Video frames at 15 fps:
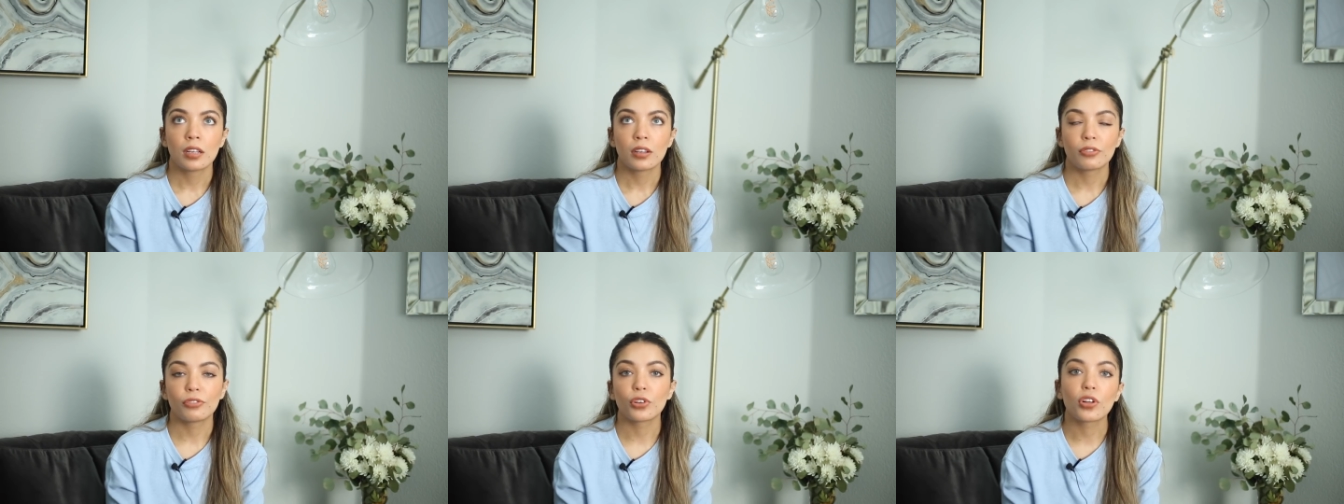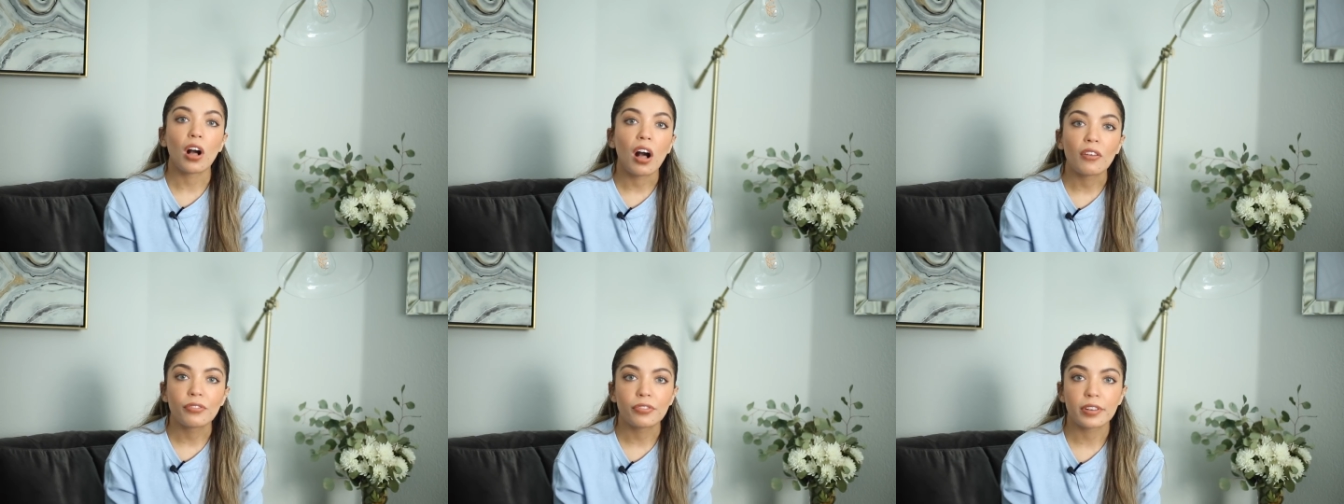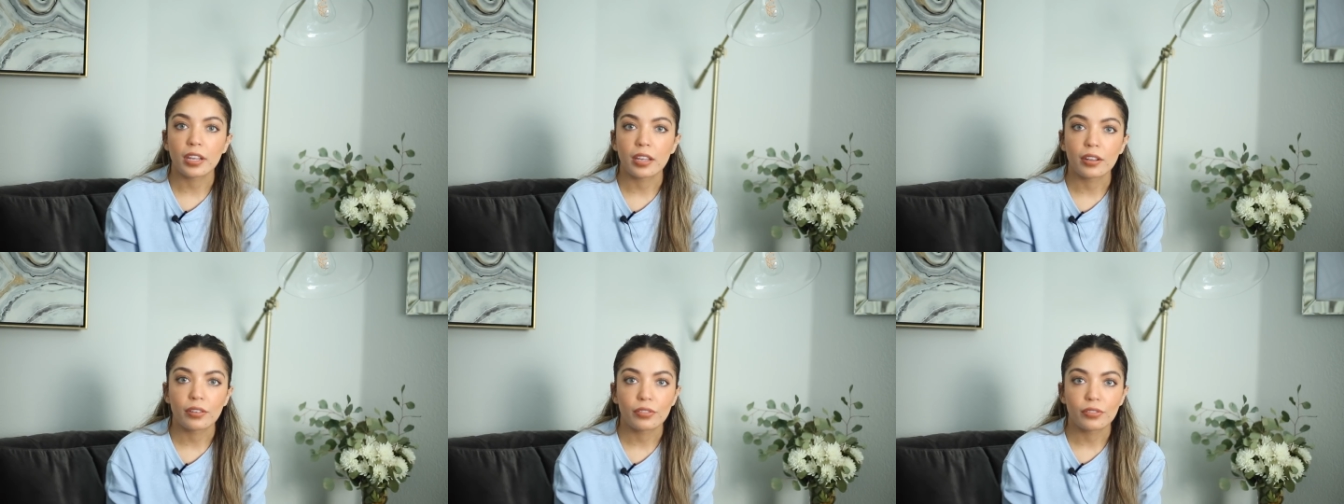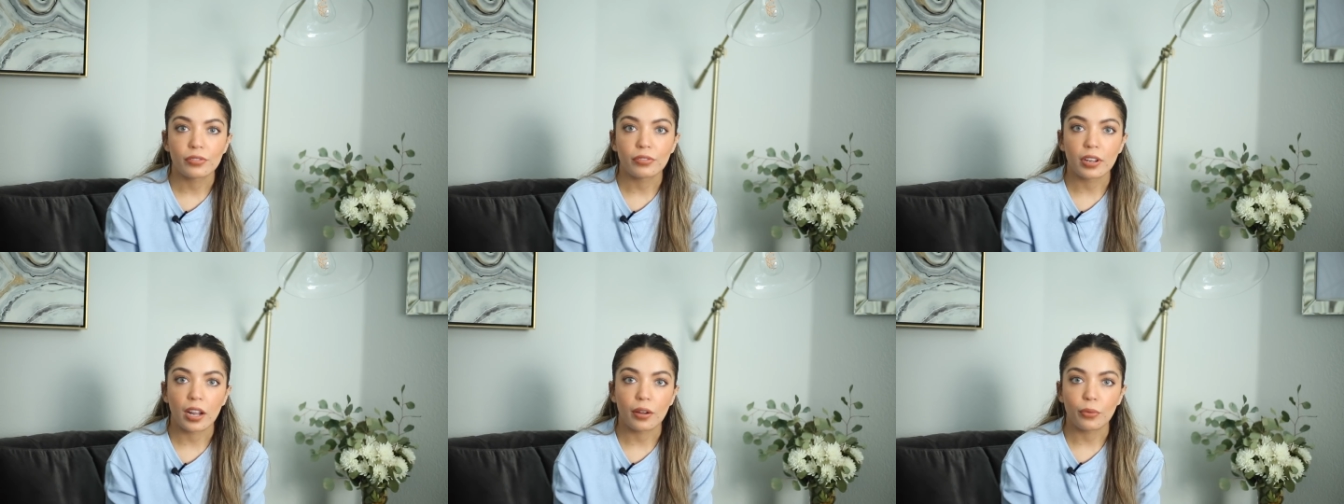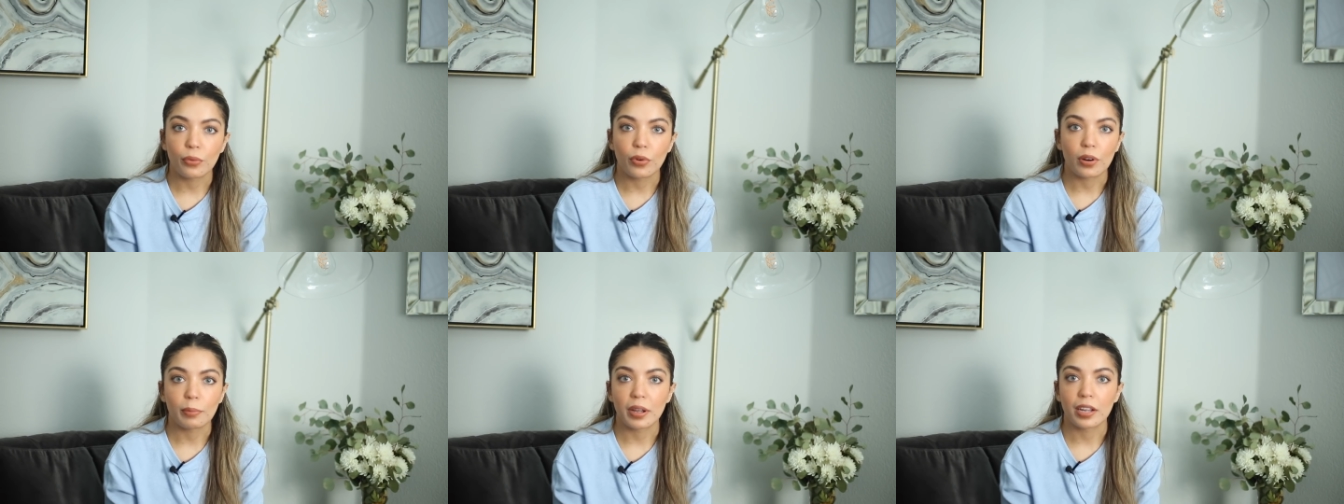feel confident when I
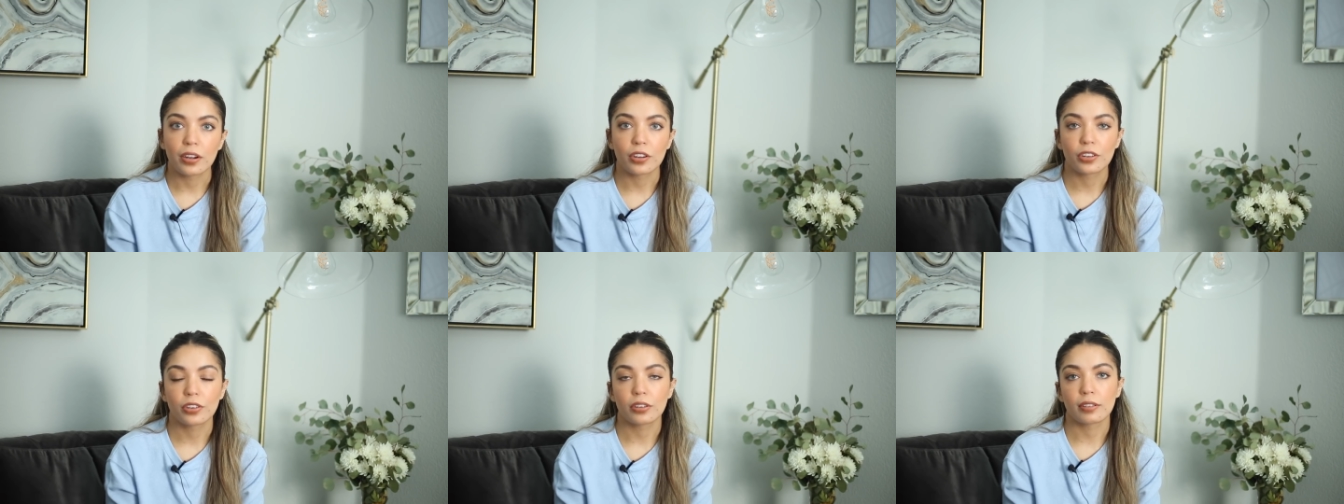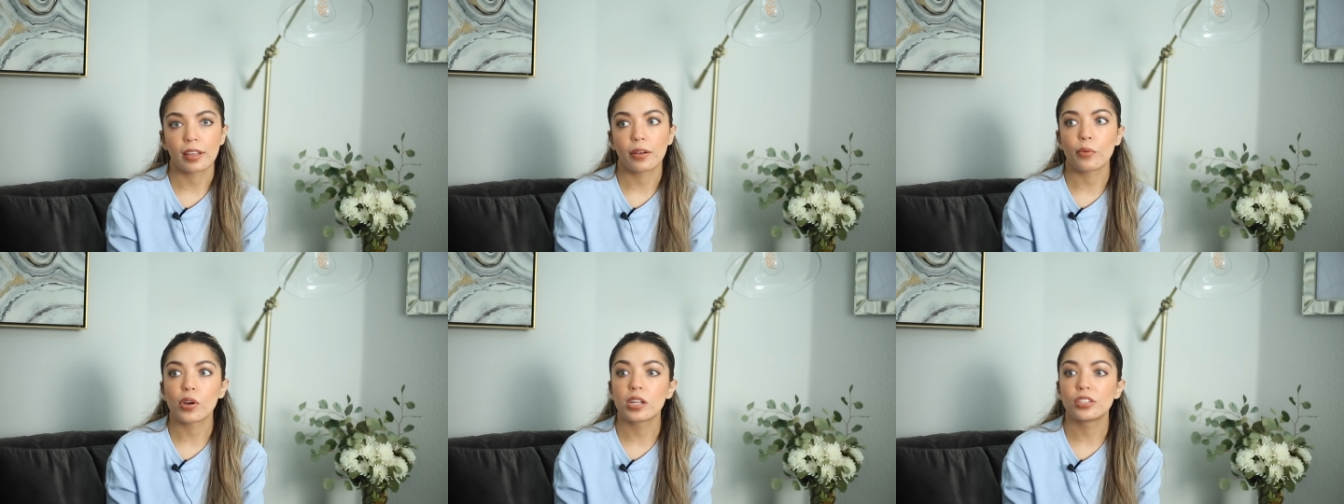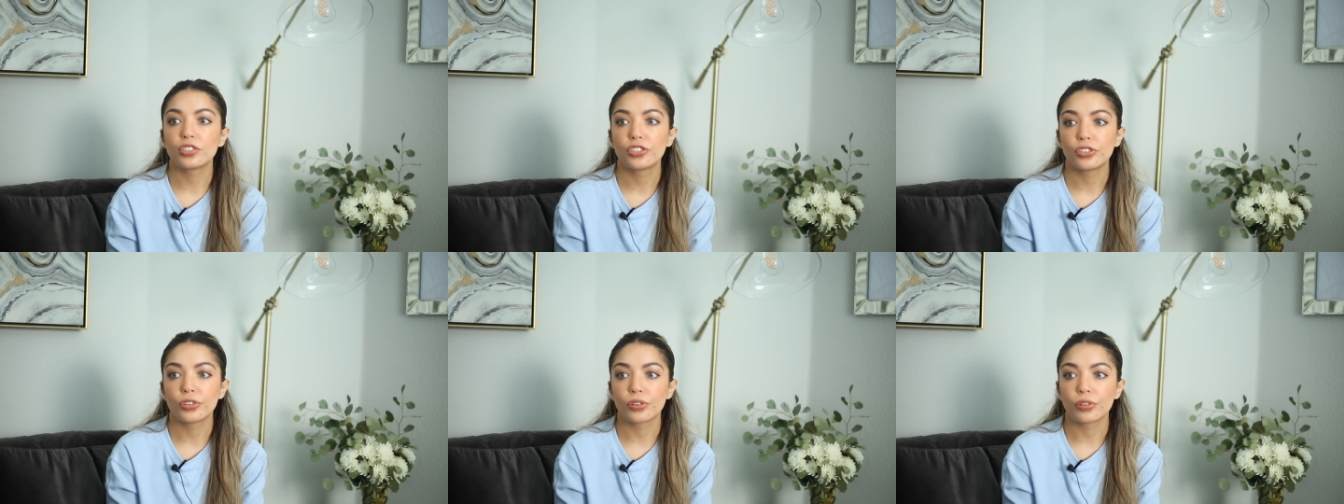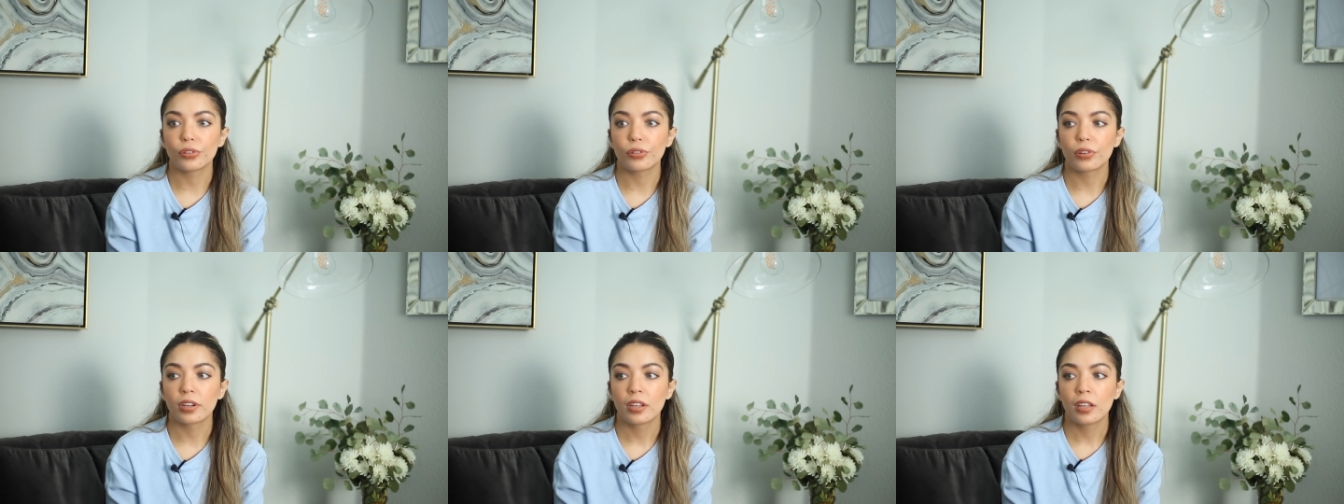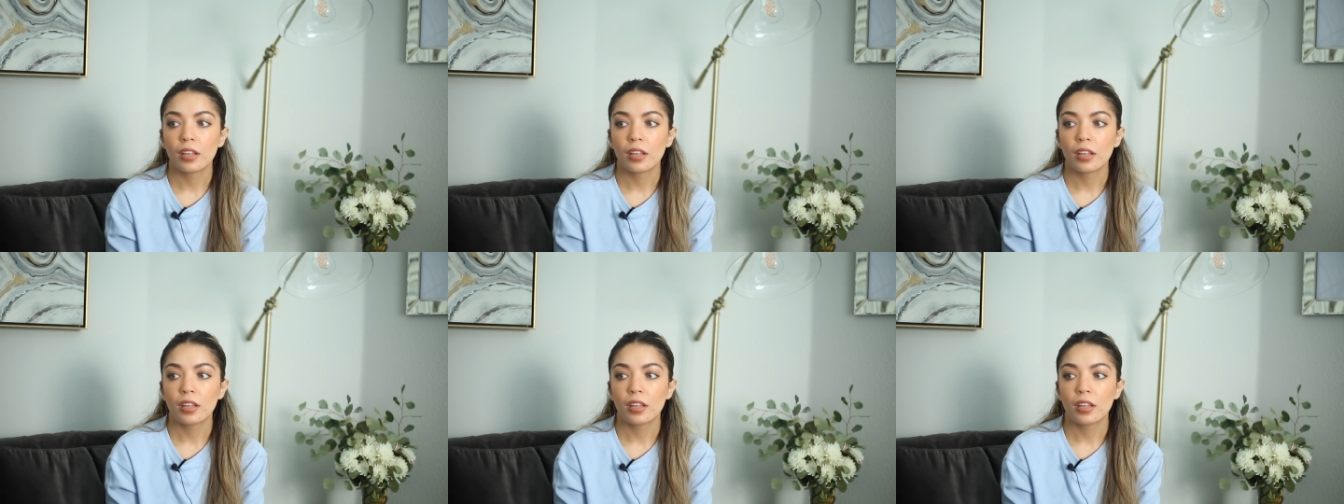wore my hair curly. I wanted to